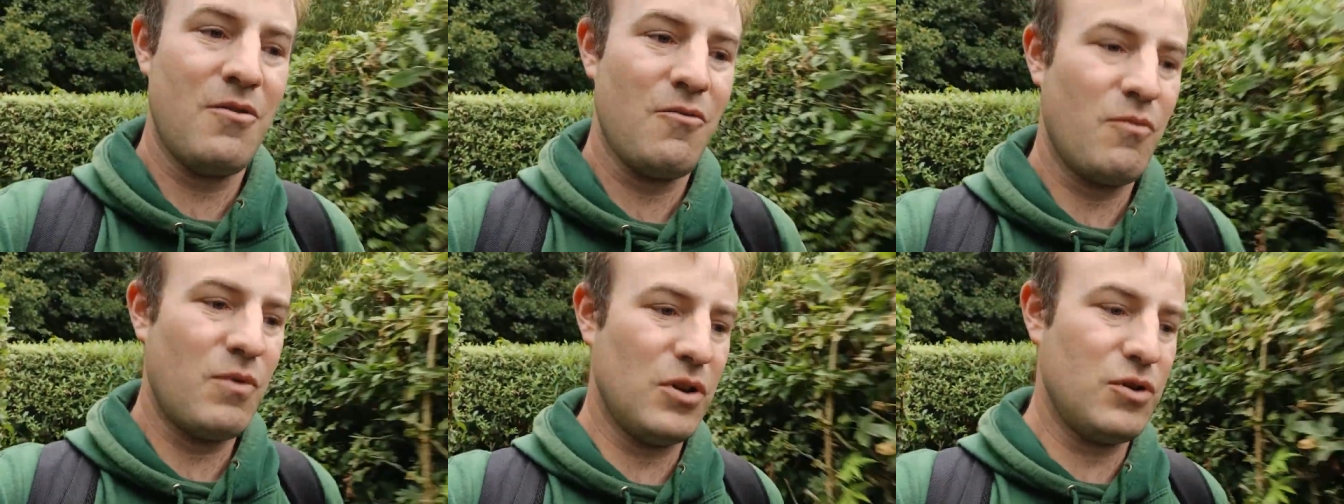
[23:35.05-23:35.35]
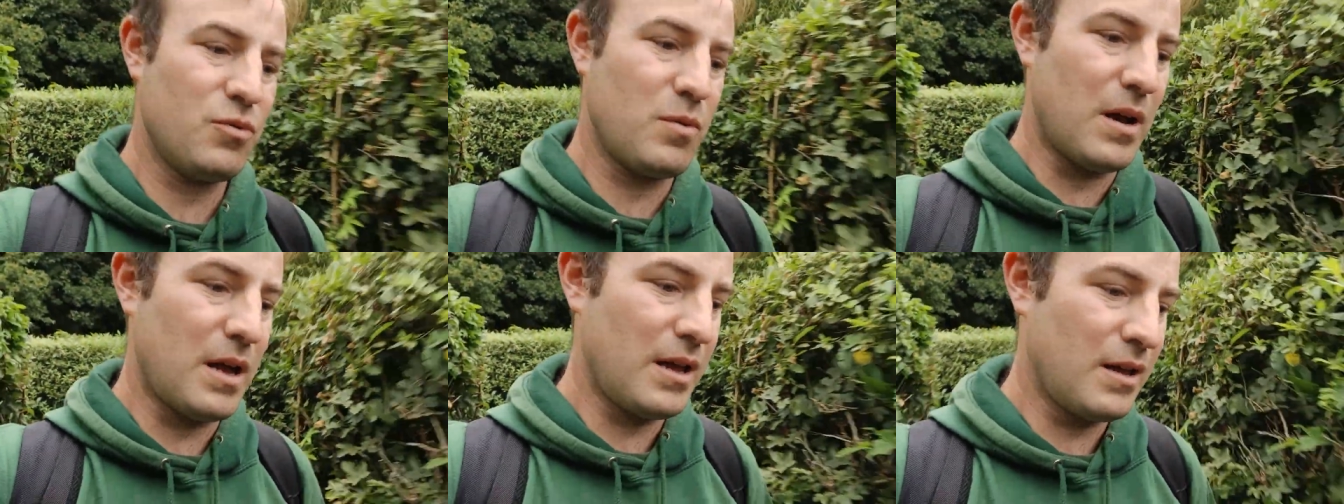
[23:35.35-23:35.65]

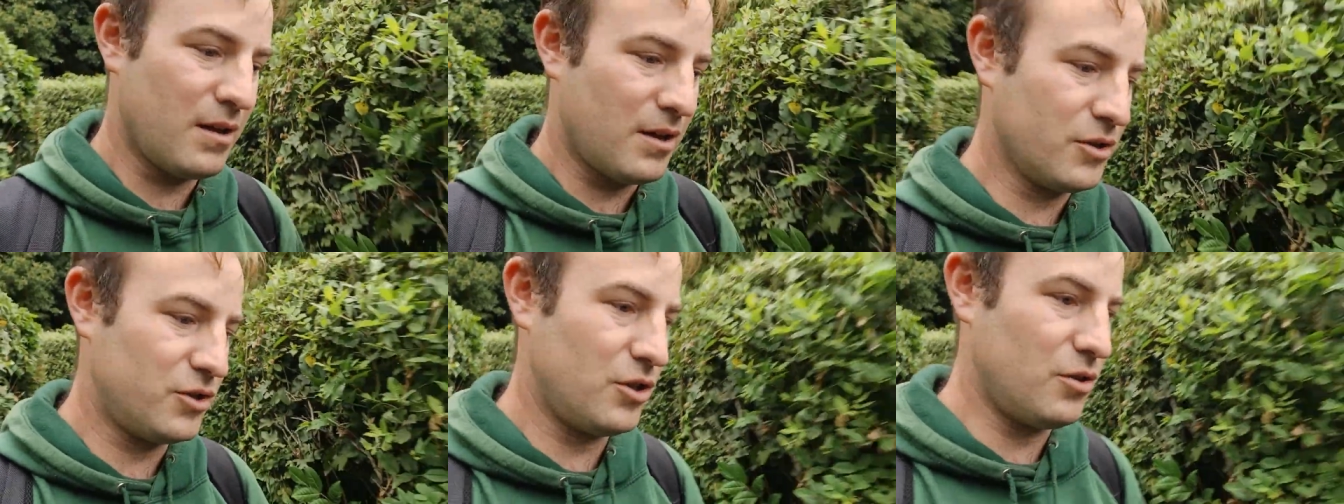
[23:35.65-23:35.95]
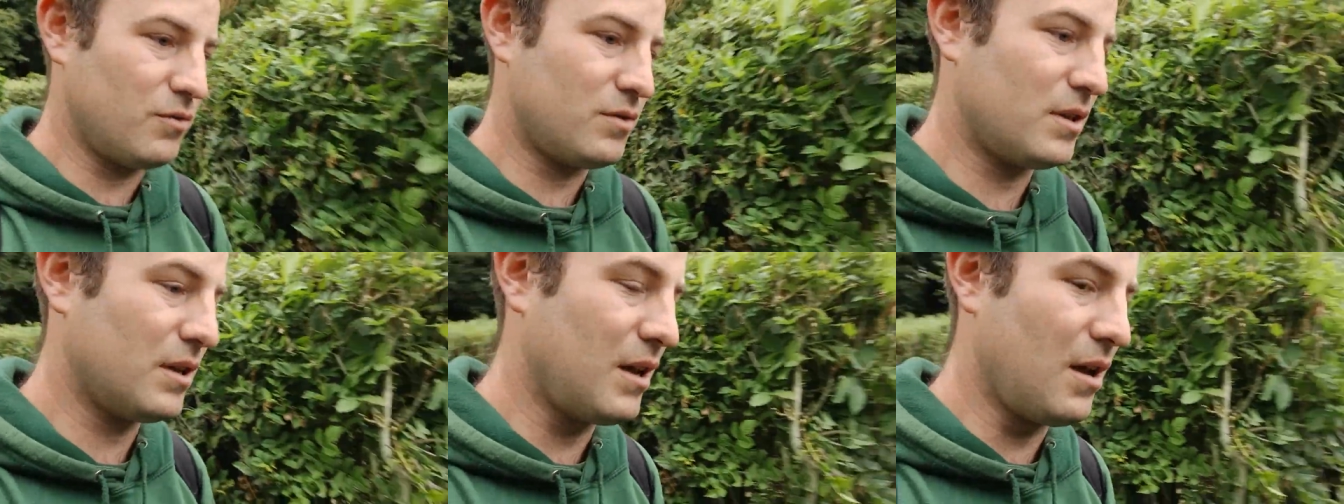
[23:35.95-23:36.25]
which way I
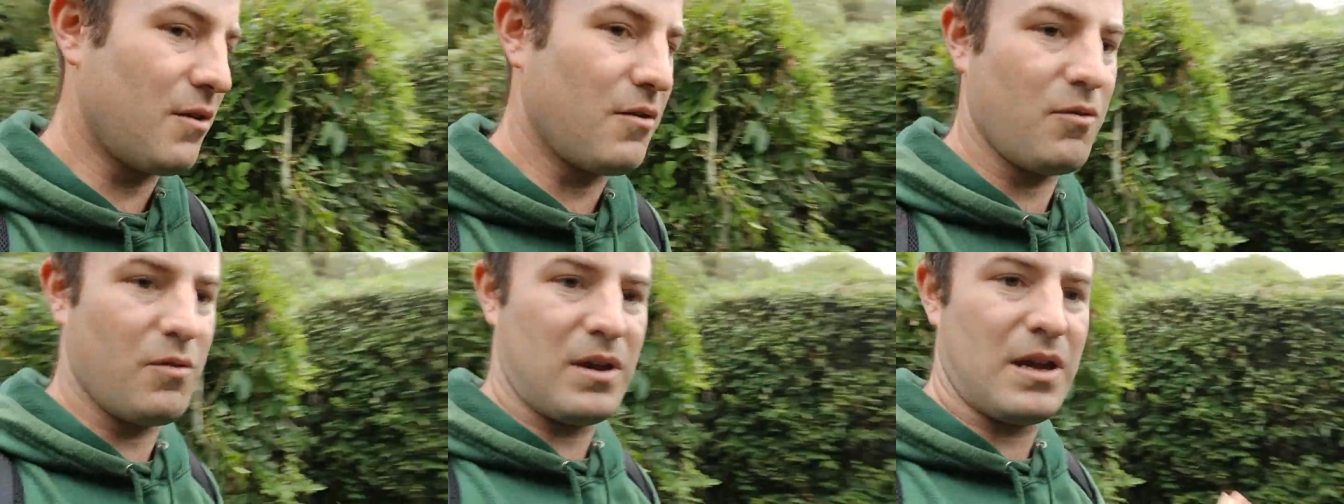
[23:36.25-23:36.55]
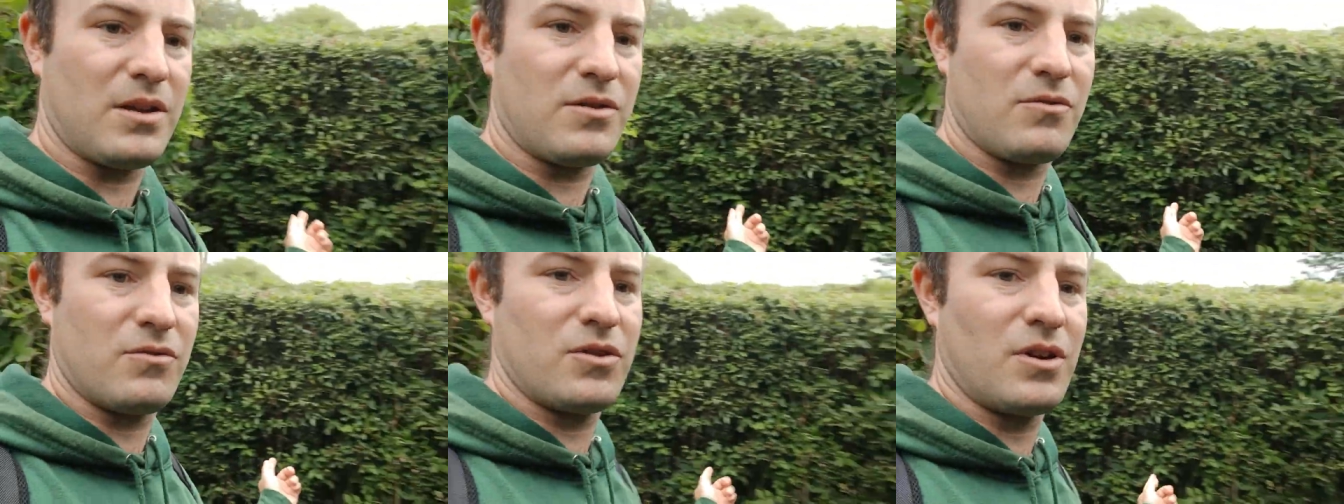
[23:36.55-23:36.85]
choose to go to
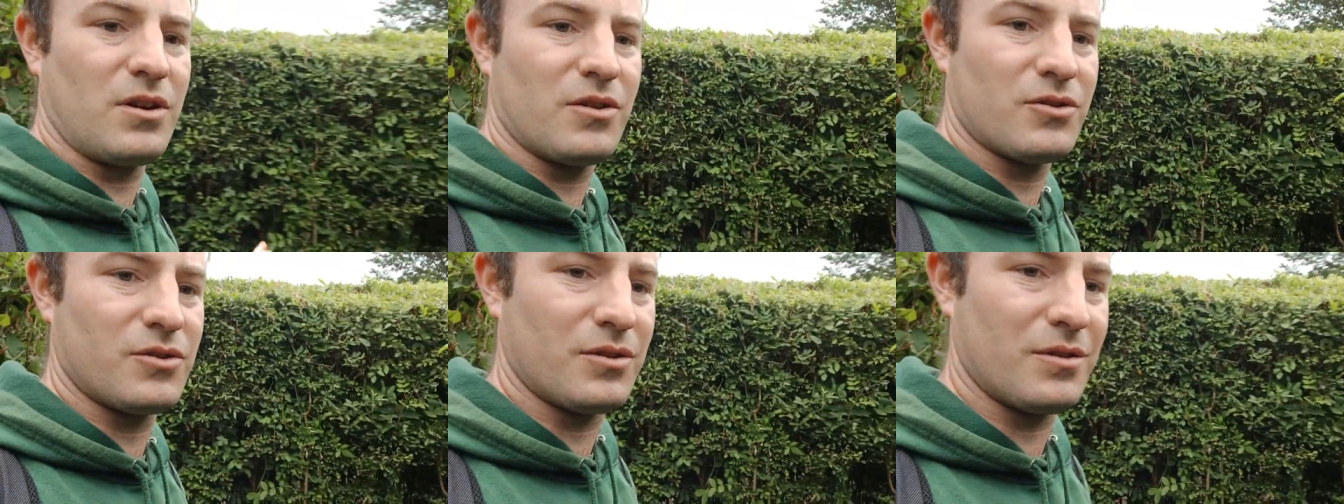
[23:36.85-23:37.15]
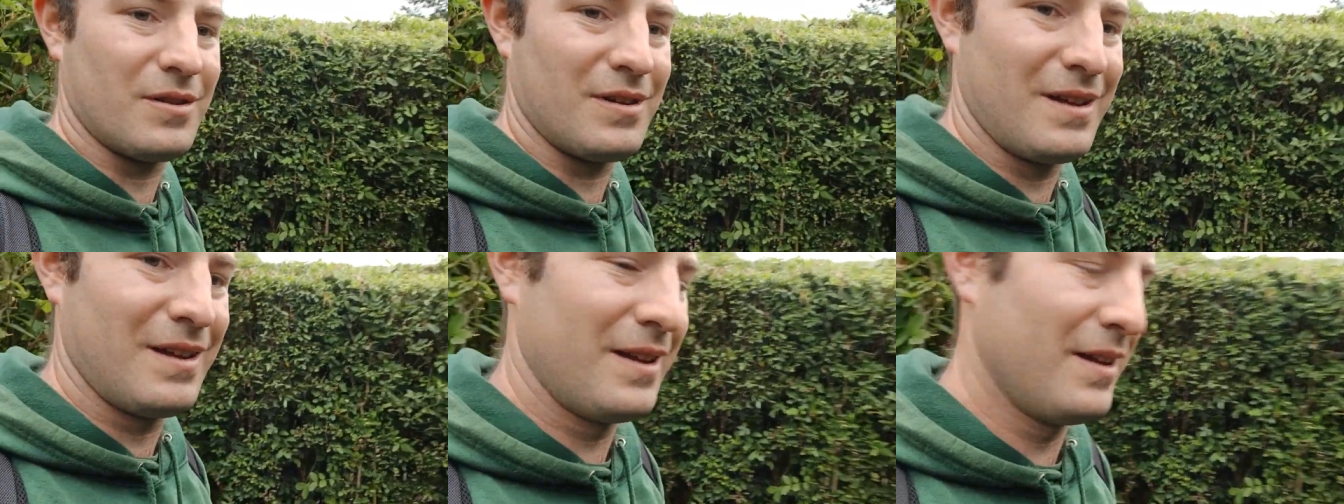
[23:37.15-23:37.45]
get to a junction.
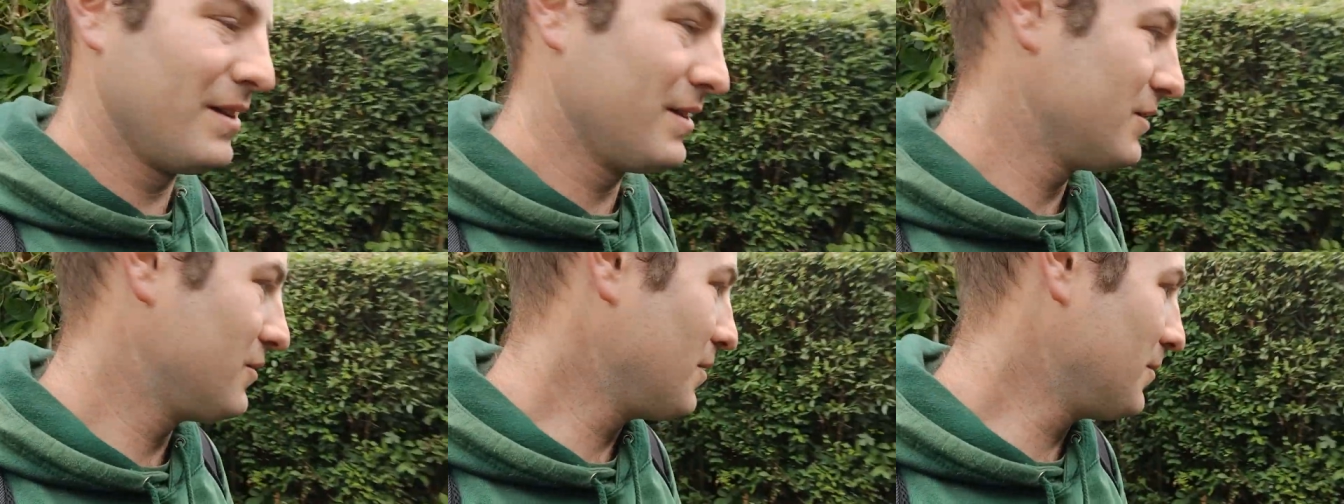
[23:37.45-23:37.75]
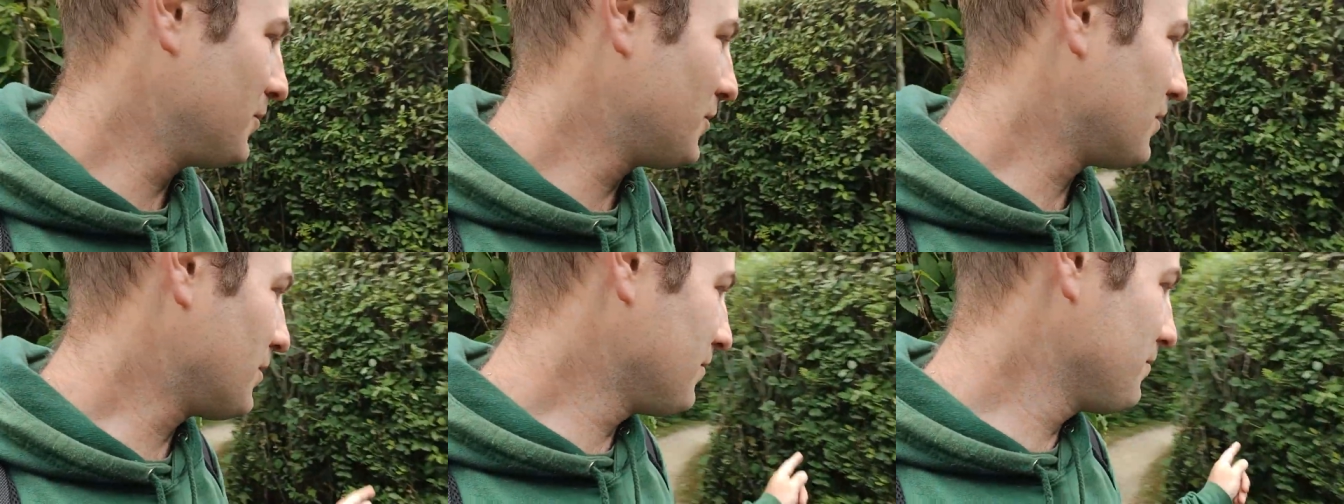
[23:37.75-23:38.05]
So
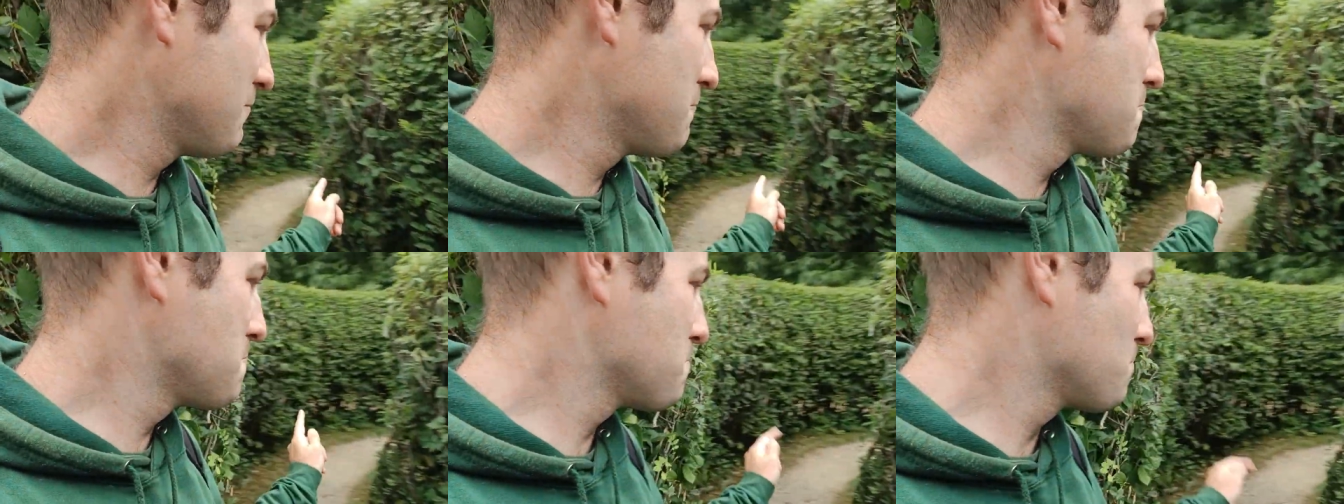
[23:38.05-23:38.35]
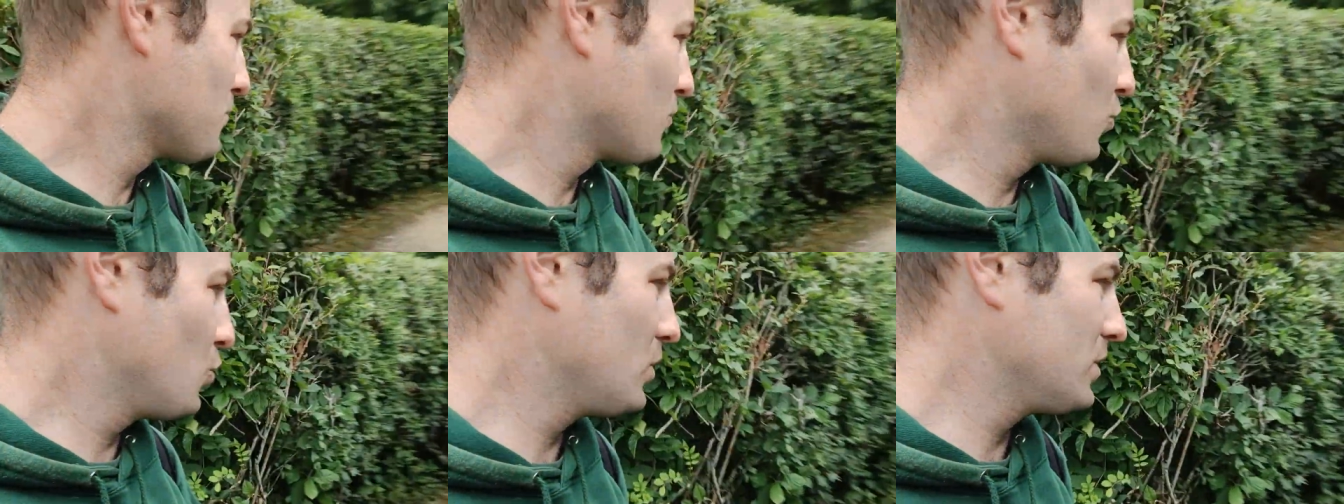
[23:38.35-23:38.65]
I'm doing,
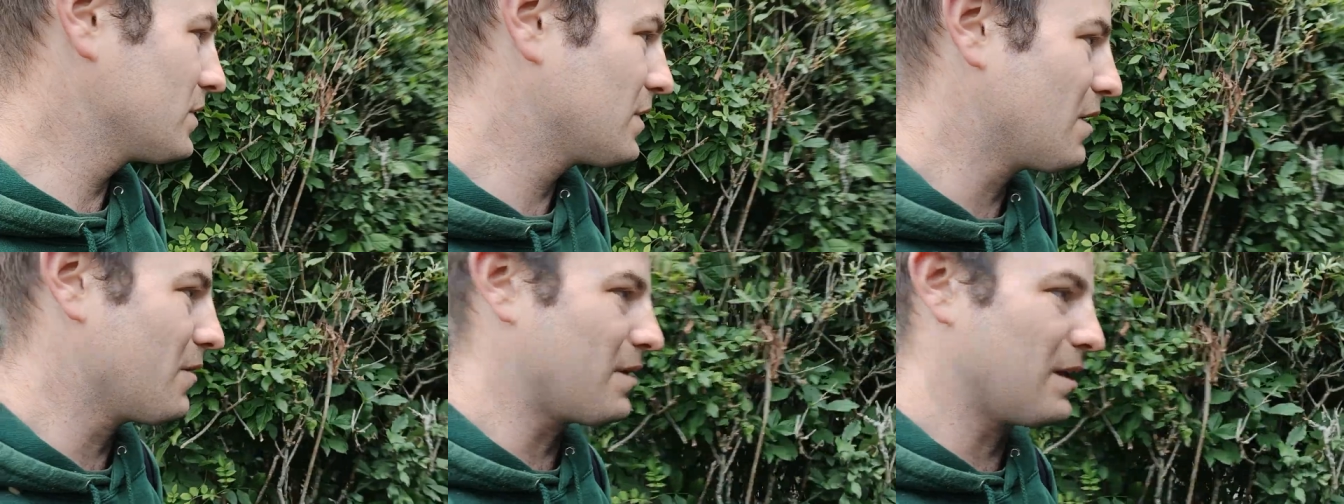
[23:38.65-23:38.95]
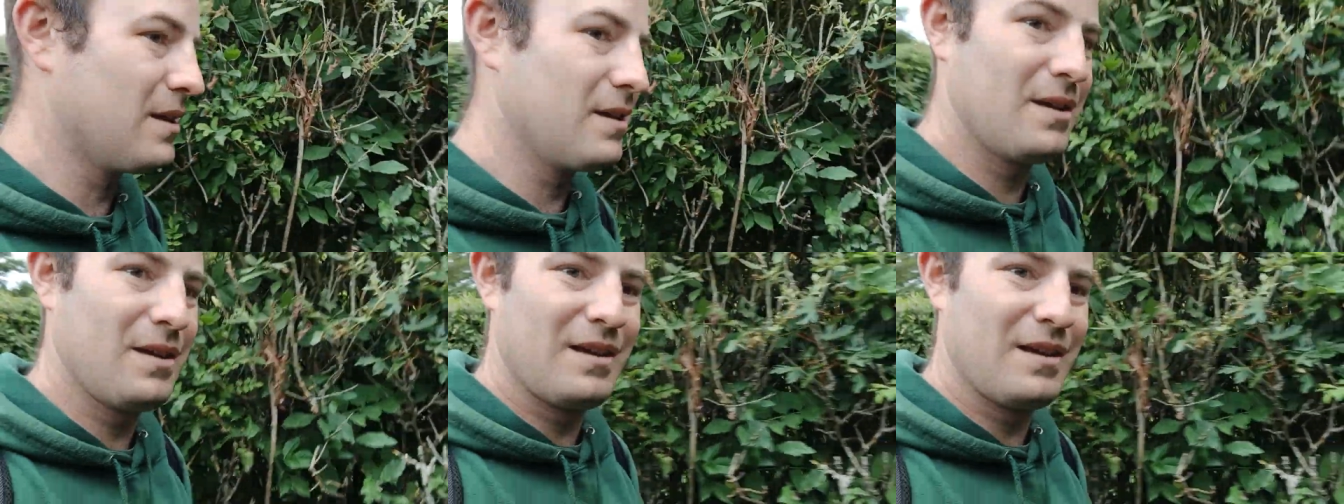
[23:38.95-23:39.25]
always going,